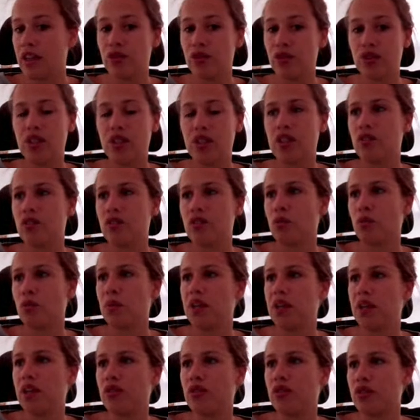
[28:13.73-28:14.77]
you see
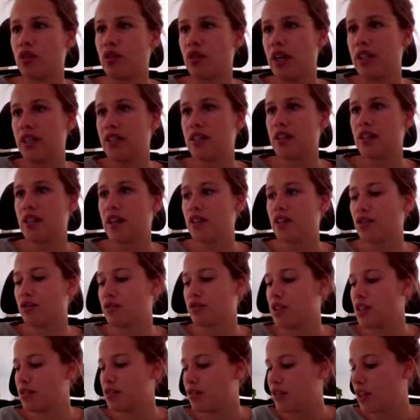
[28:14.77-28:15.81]
normally on the right side of
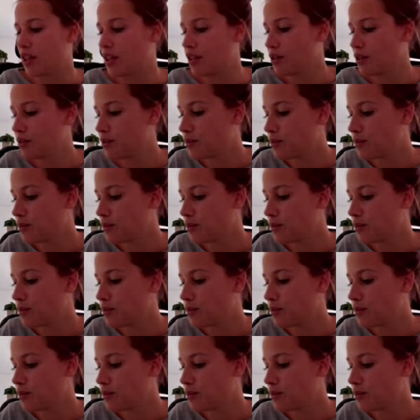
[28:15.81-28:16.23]
this video.